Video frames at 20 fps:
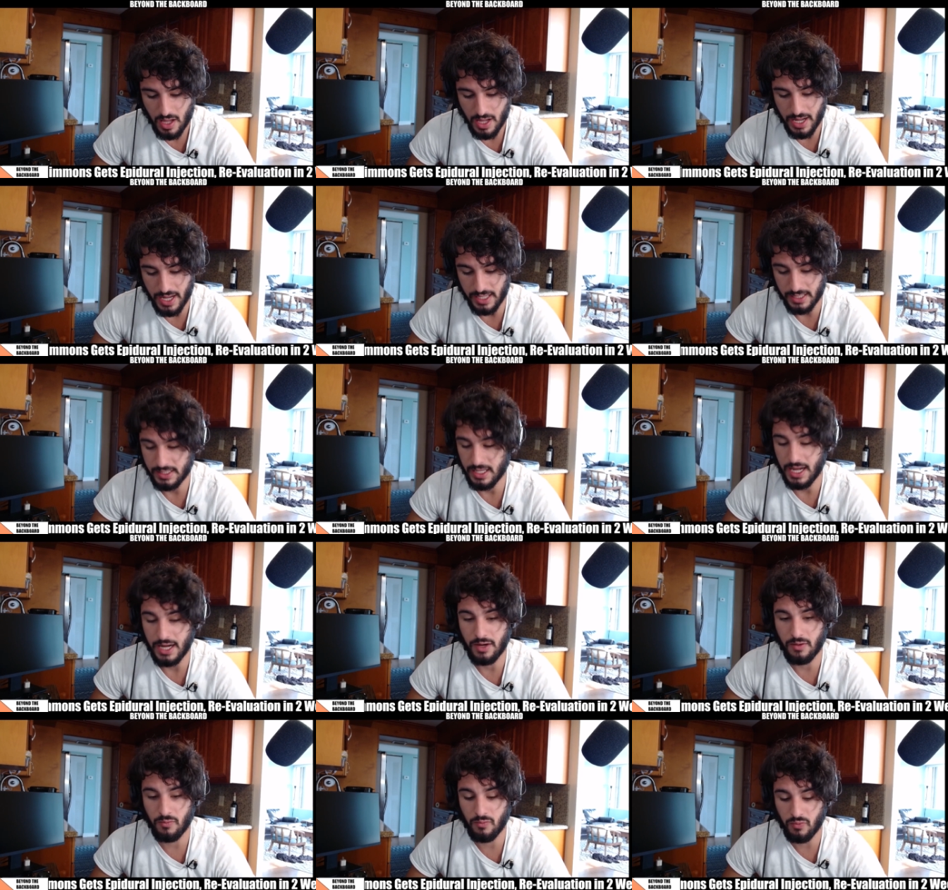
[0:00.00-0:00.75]
It's
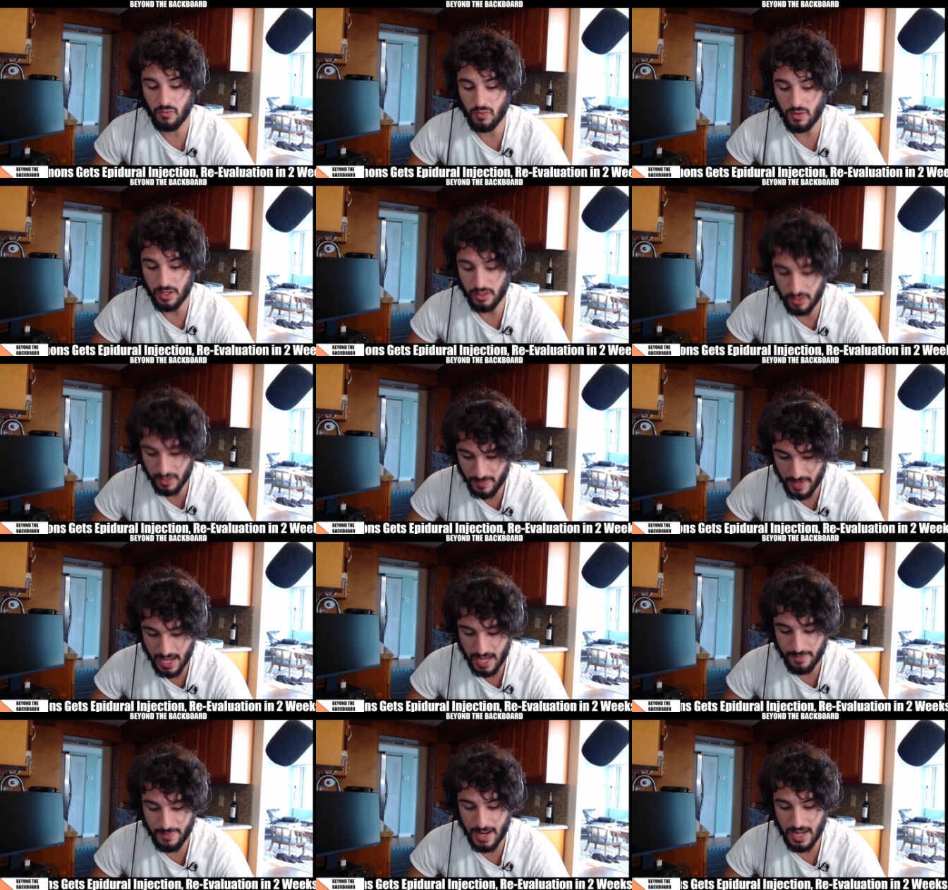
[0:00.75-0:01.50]
like really
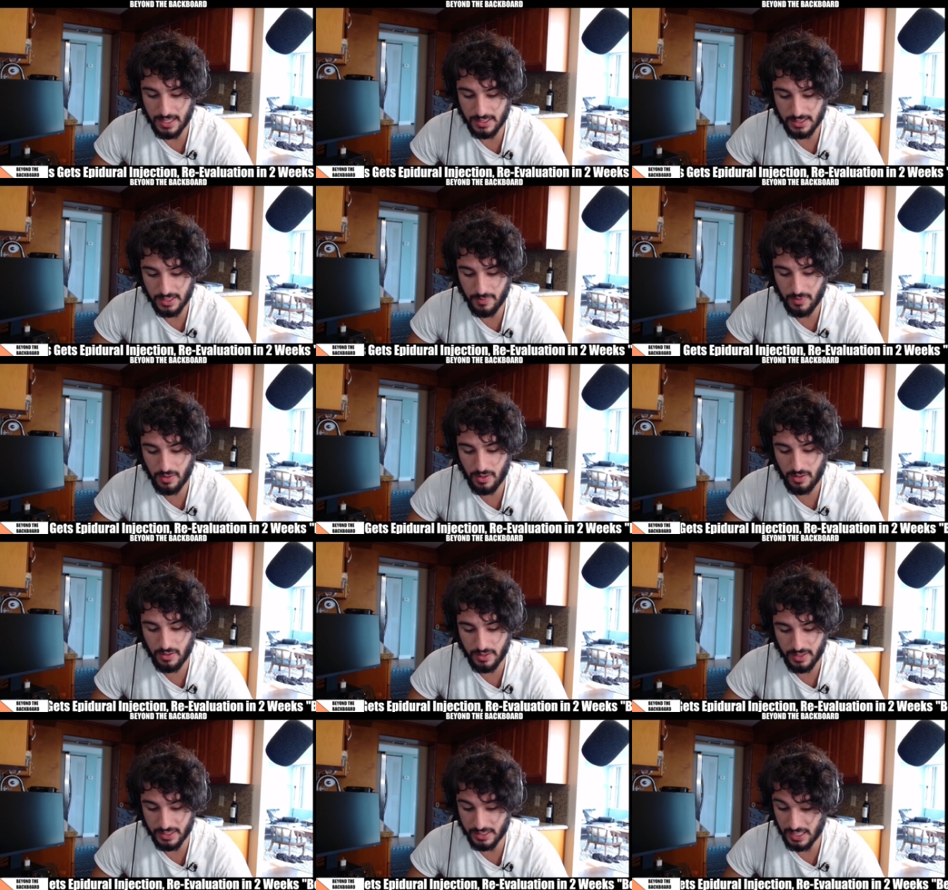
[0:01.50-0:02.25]
bad
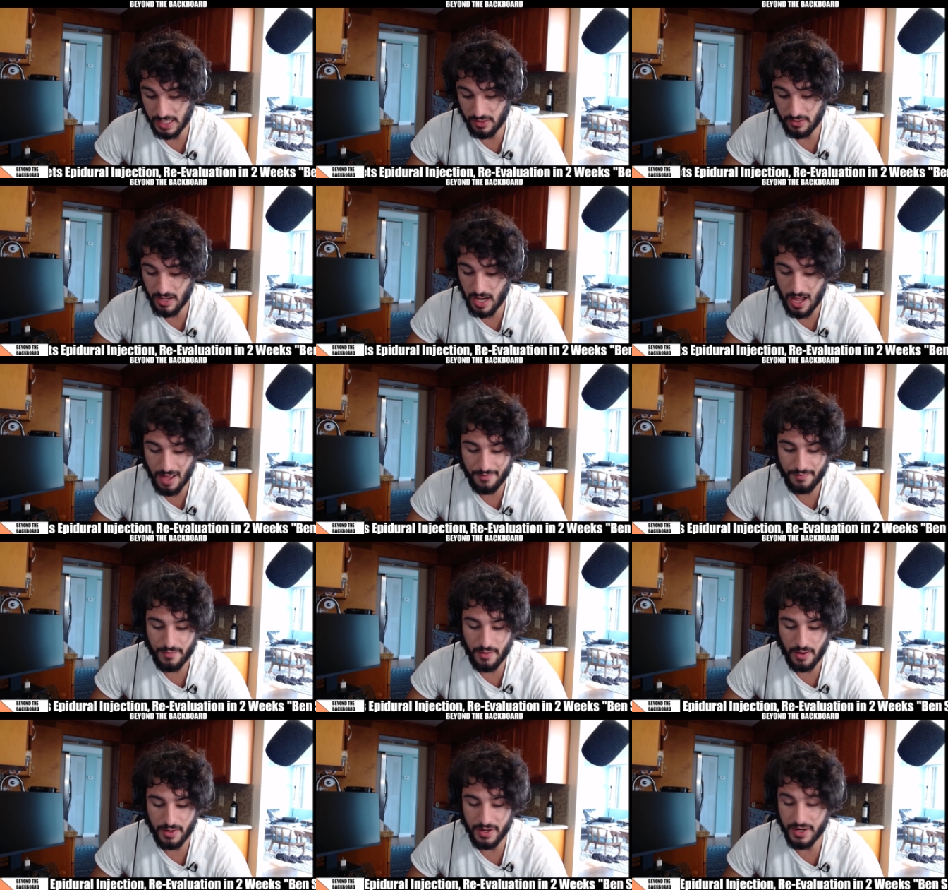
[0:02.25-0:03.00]
basketball, and it's like not fun.